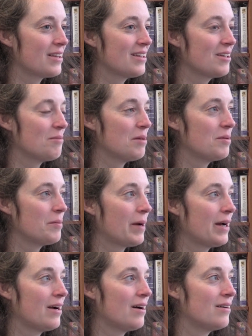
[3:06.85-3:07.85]
I think maybe
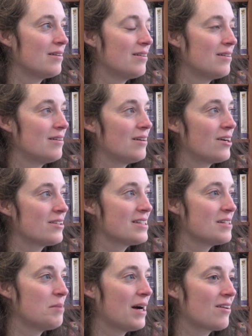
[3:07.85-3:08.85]
my
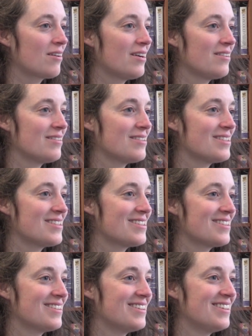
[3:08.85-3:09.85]
artsy
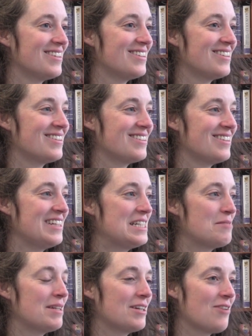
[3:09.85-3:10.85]
background
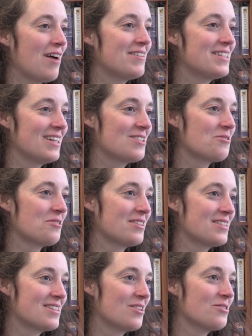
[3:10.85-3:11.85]
leads me to gravitate
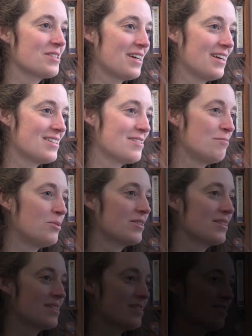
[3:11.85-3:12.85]
towards those kinds of
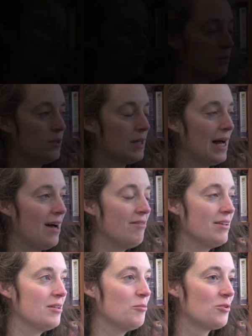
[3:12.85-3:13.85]
books. Well,
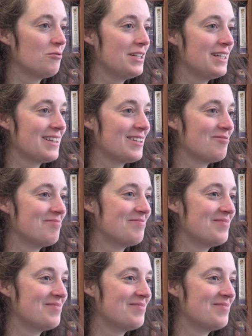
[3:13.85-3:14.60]
having them or reading them?